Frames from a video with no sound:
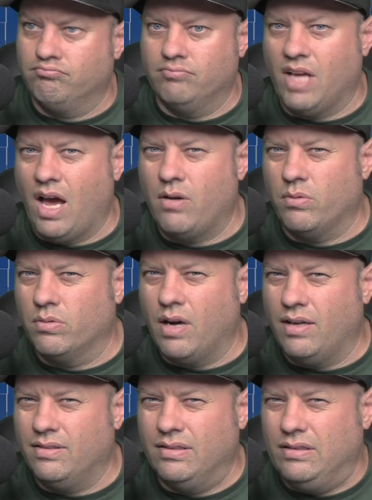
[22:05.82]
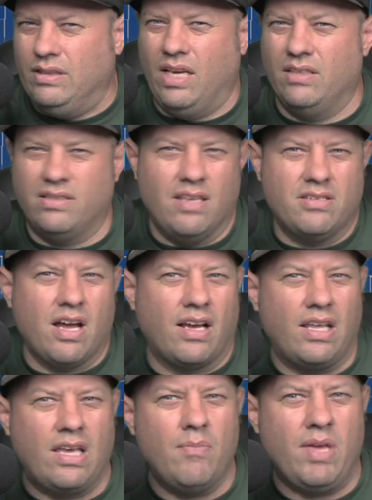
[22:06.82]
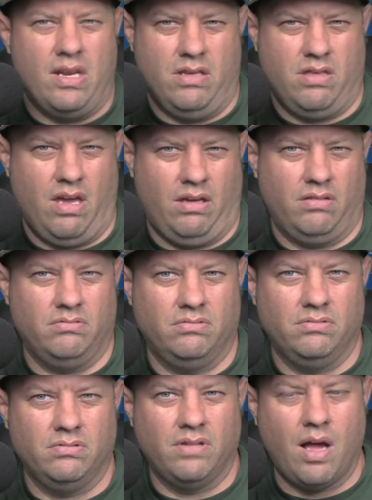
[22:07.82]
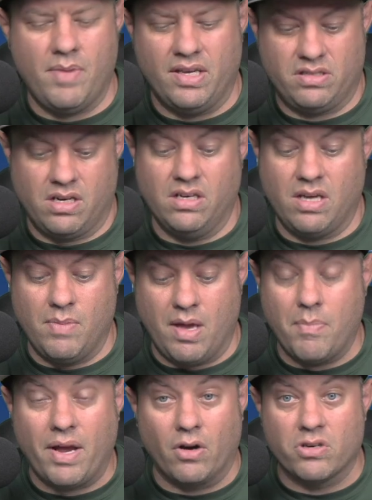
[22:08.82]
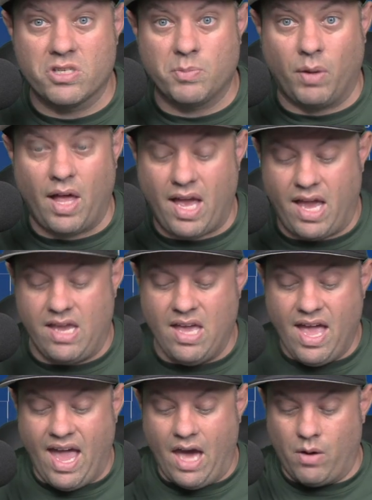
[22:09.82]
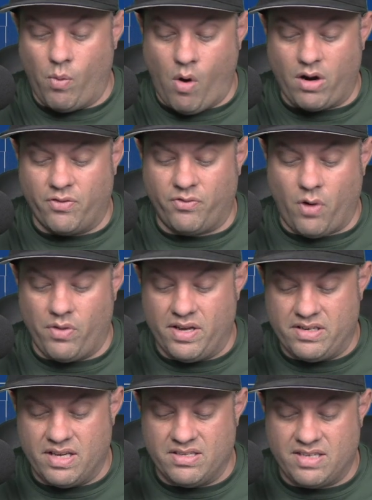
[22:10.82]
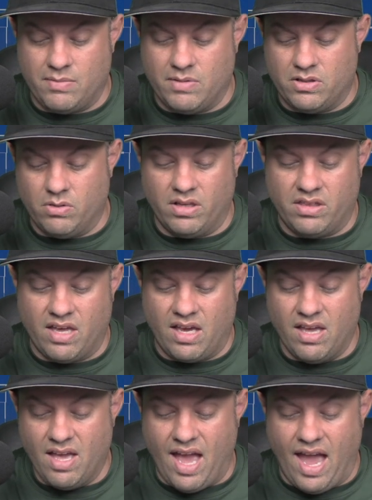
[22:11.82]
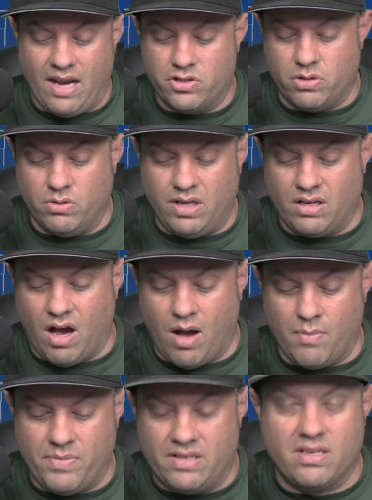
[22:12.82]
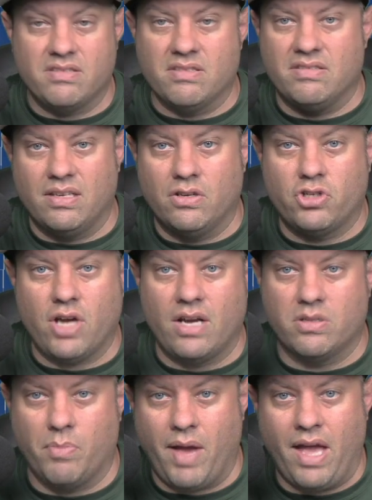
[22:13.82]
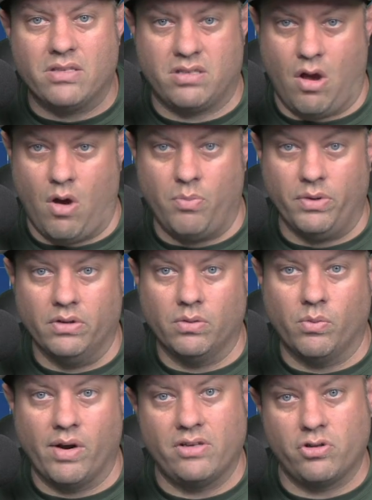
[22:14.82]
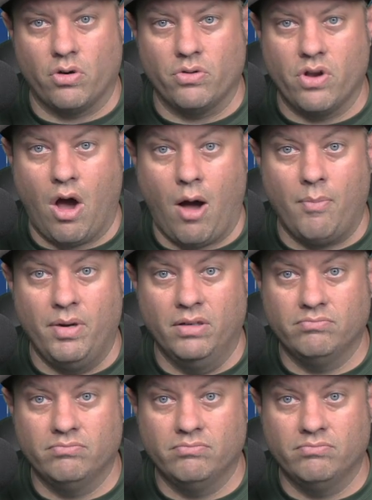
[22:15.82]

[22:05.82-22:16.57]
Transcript: I don't it, it's not going to give me anything. I mean, it's going to give me a bigger display and a waterfall that doesn't seem to do anything and a tuning knob that doesn't seem to change the band scope when I turn the knob.